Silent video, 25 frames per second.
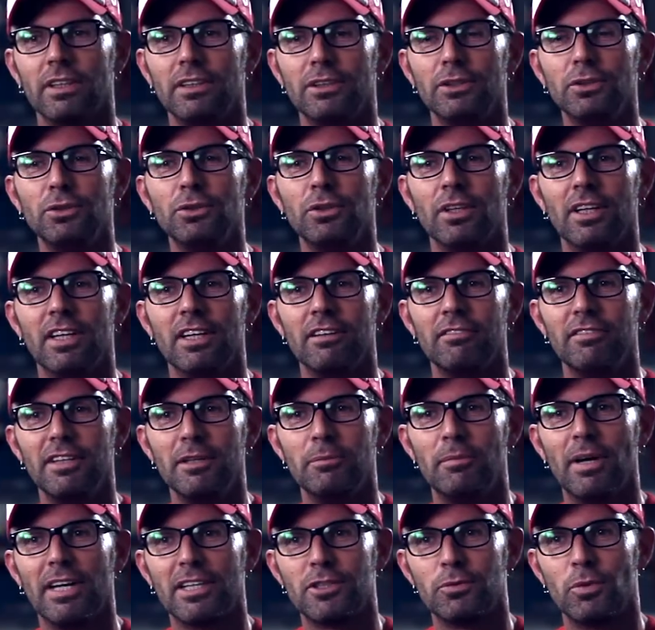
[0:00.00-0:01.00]
new
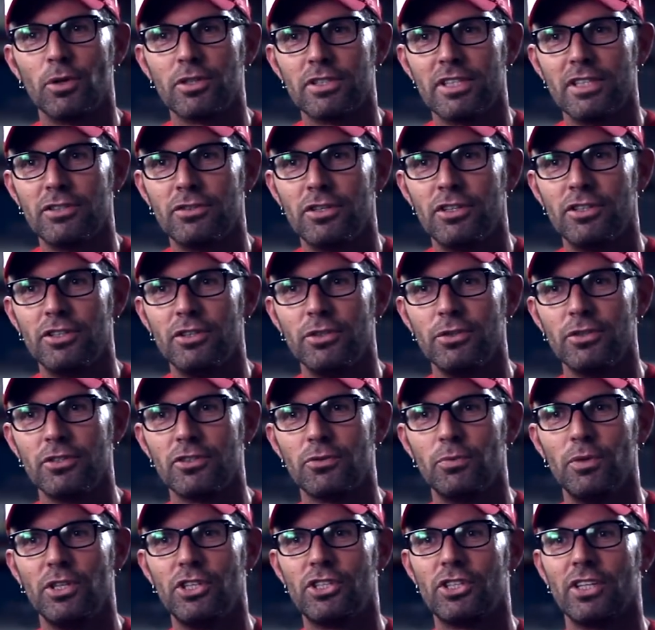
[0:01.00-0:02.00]
VMax was
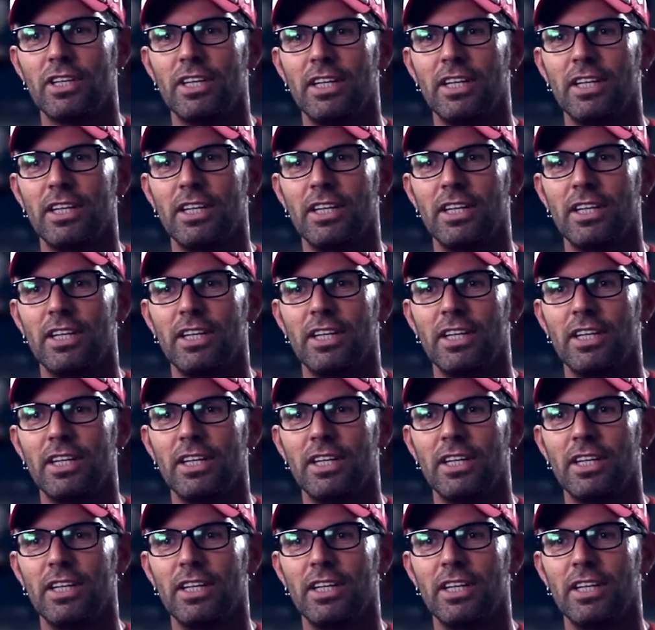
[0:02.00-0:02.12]
introduced, which